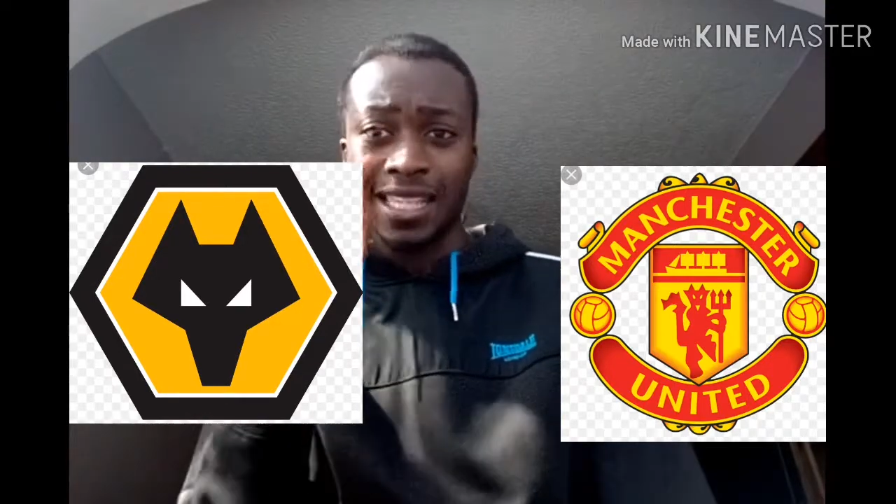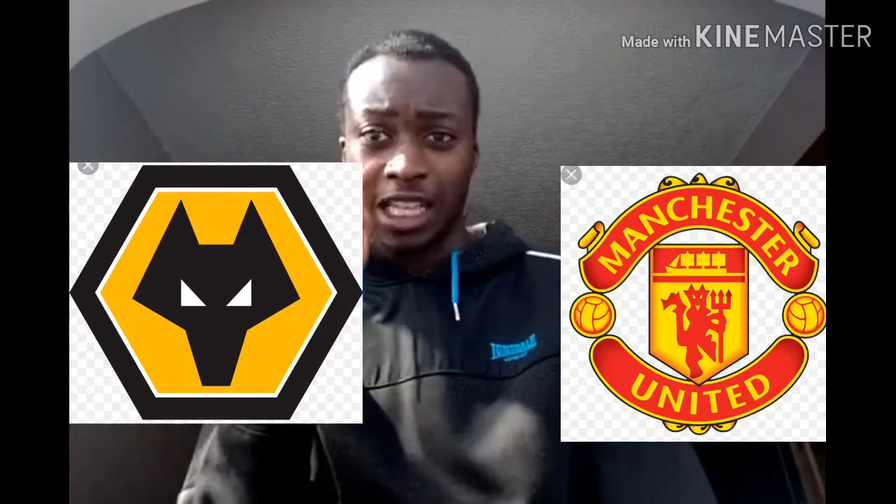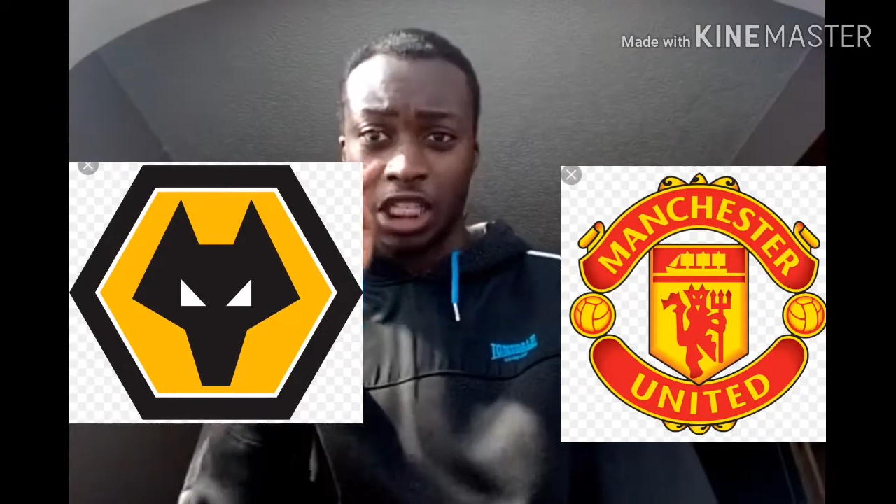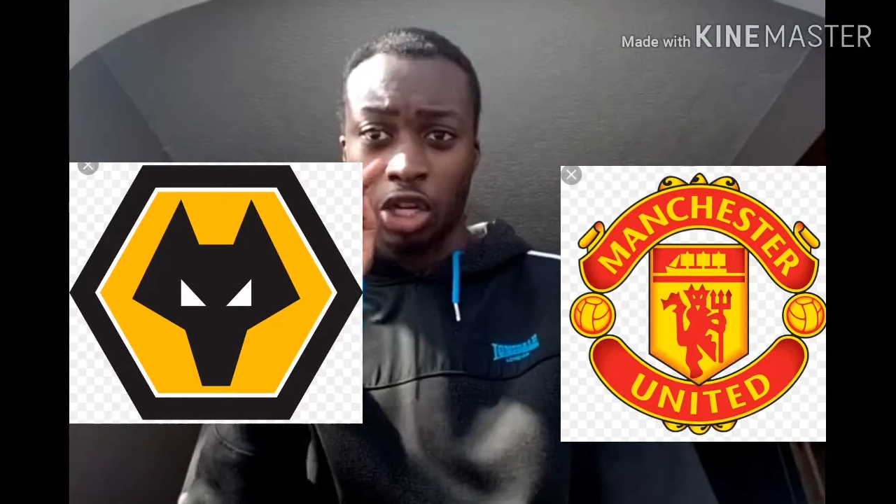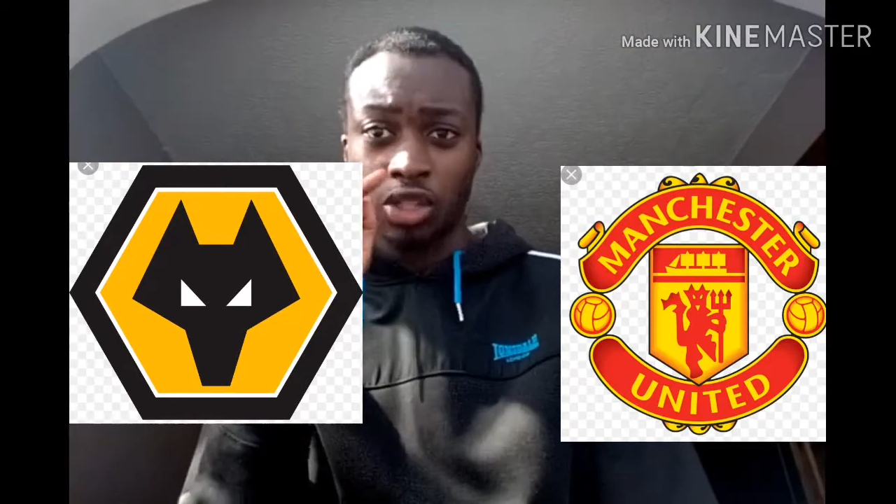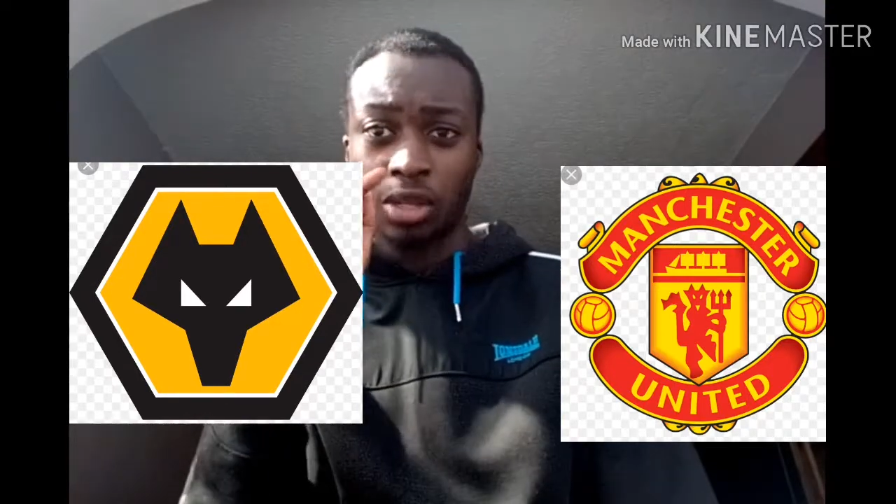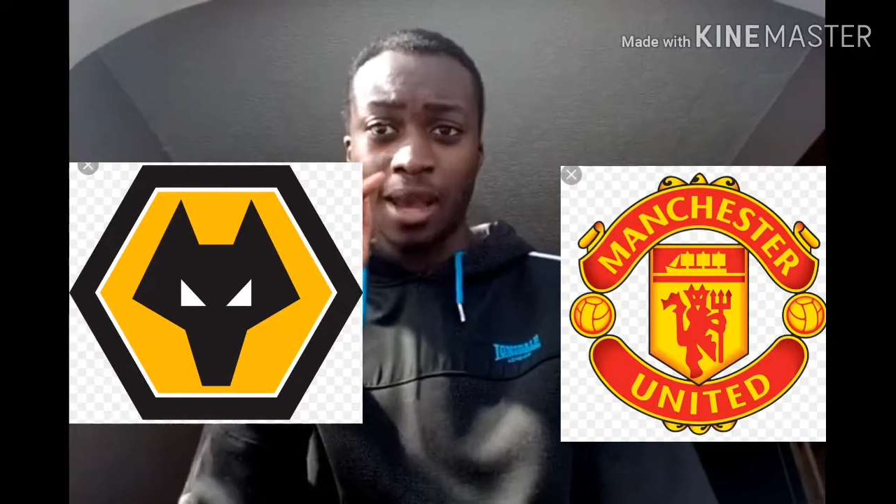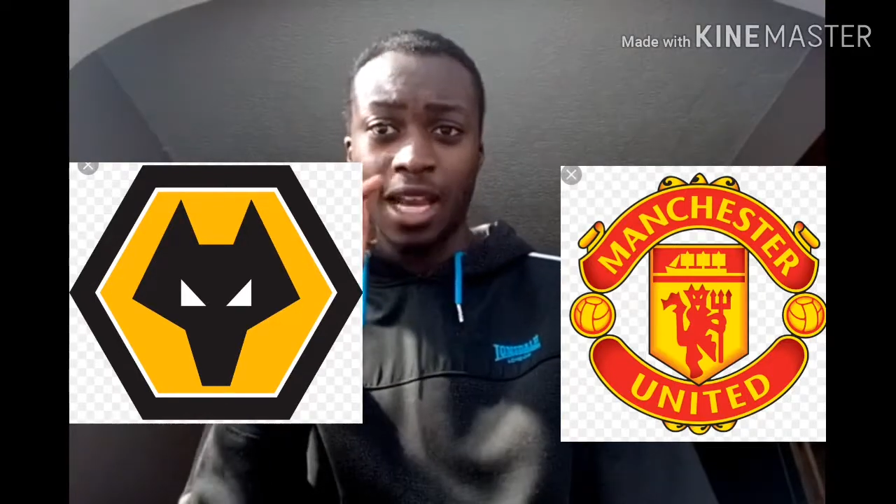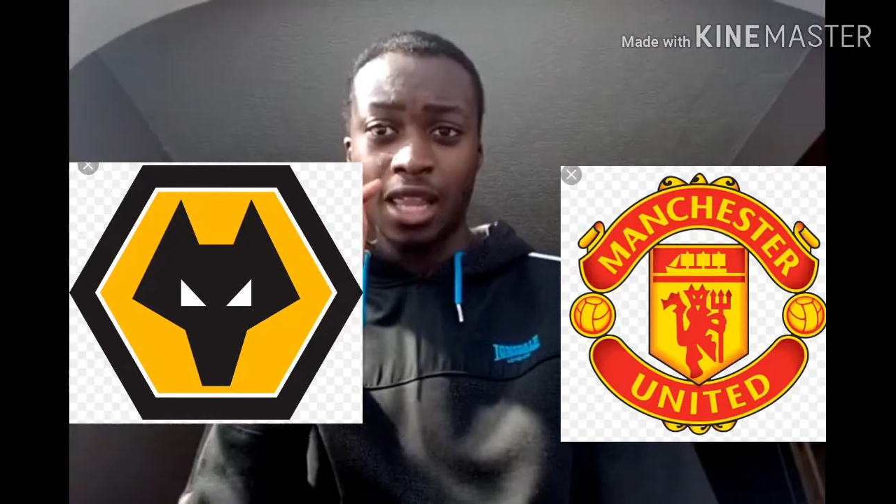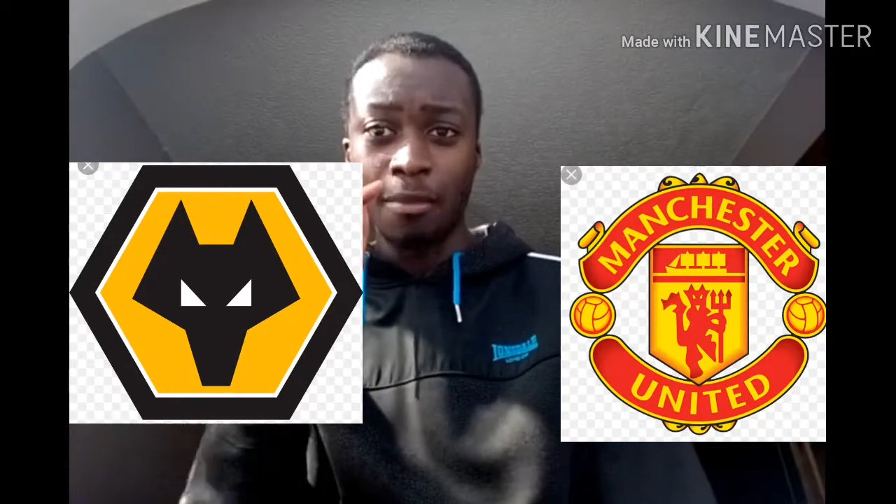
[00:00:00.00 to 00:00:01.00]
that Chelsea
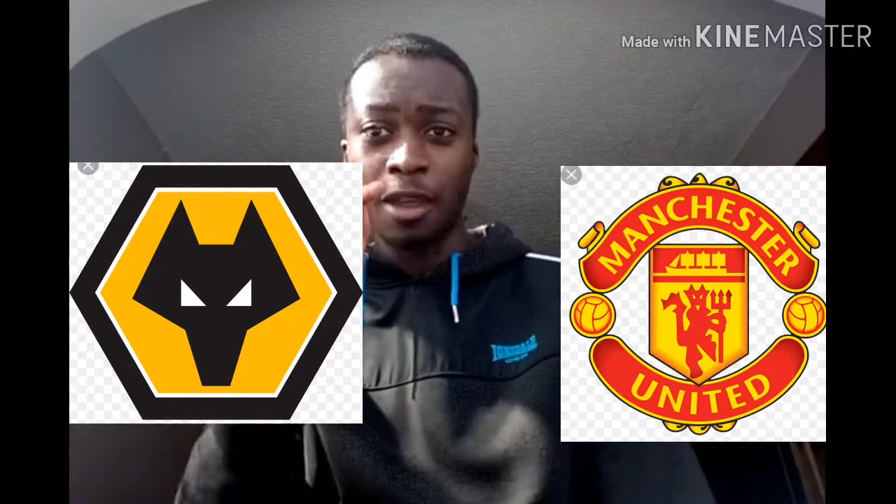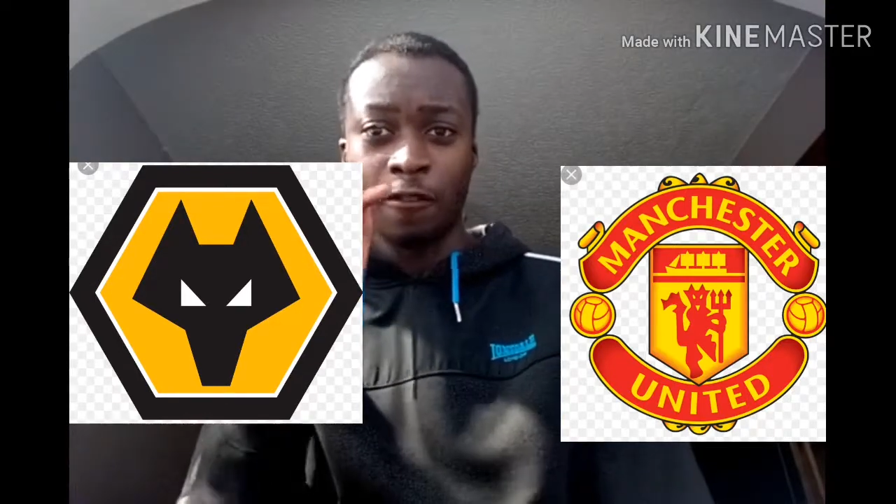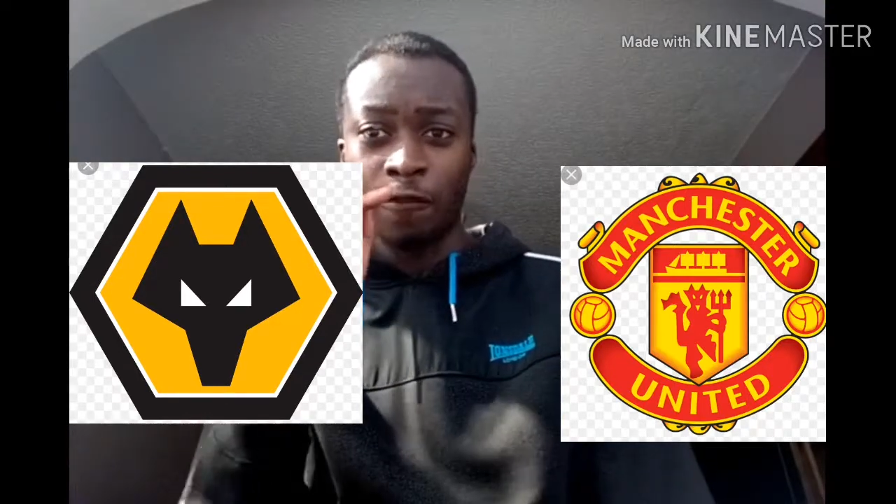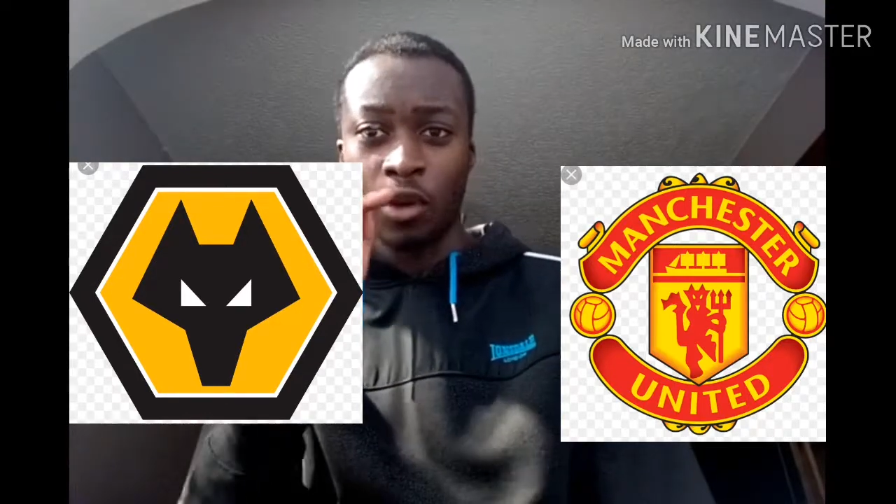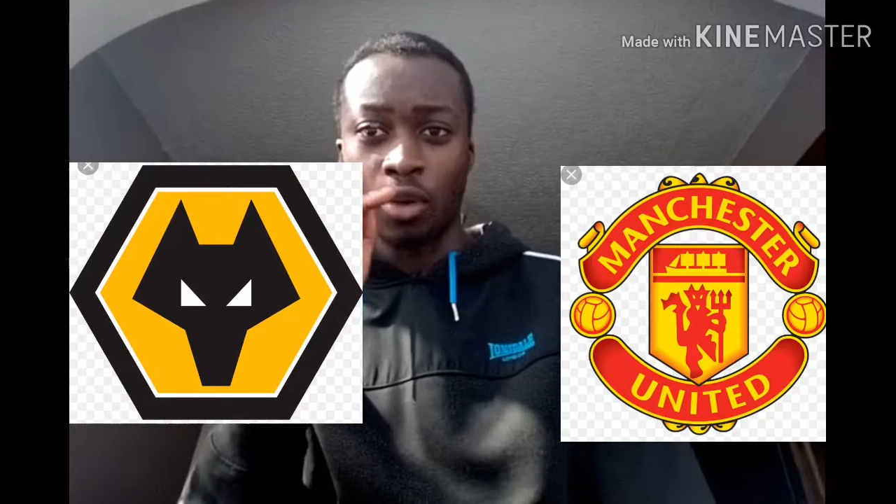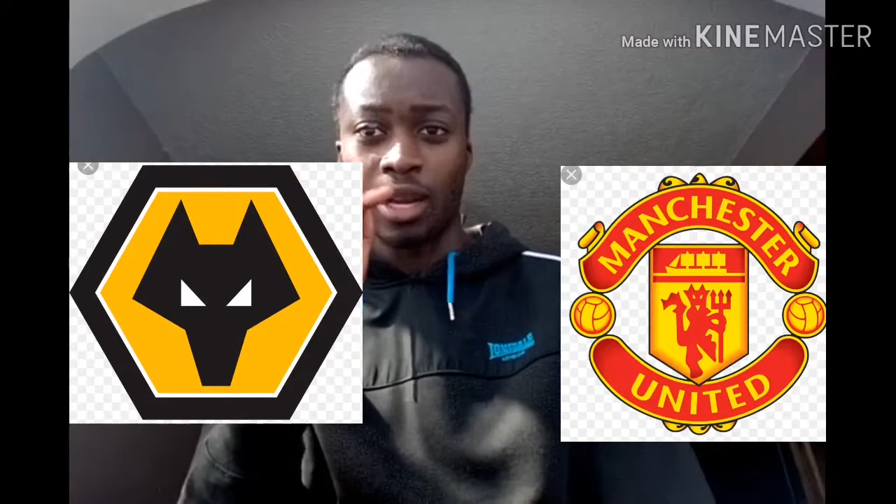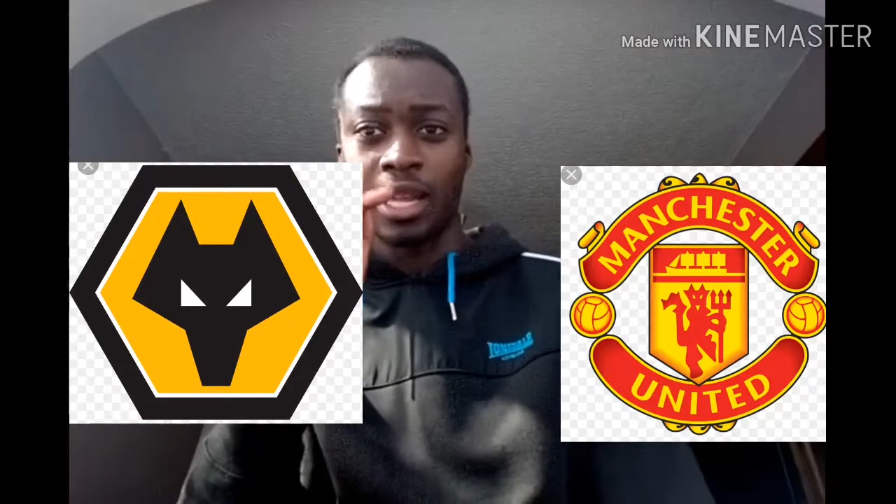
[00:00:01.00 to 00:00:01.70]
made in the midfield,